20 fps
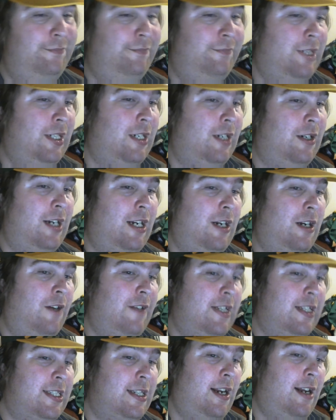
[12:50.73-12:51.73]
You know, I know
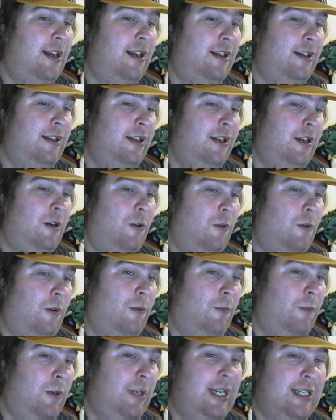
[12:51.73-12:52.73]
that's not
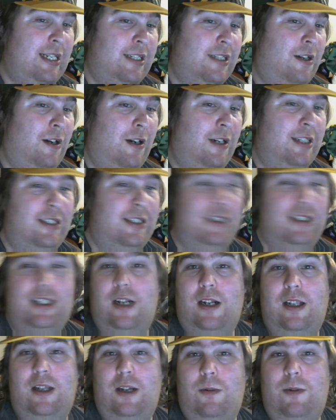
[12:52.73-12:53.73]
what NASCAR
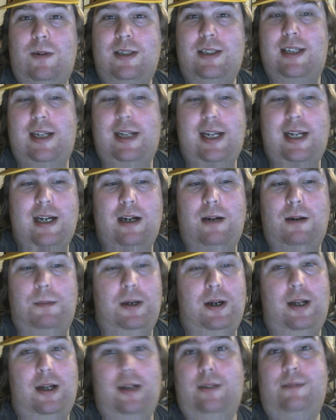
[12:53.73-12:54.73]
necessarily wants to hear,
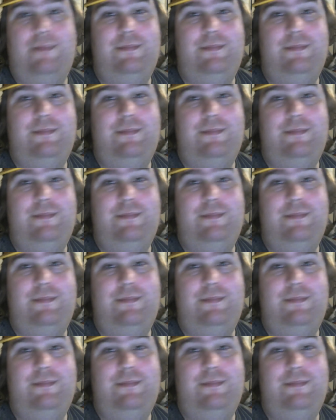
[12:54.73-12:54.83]
but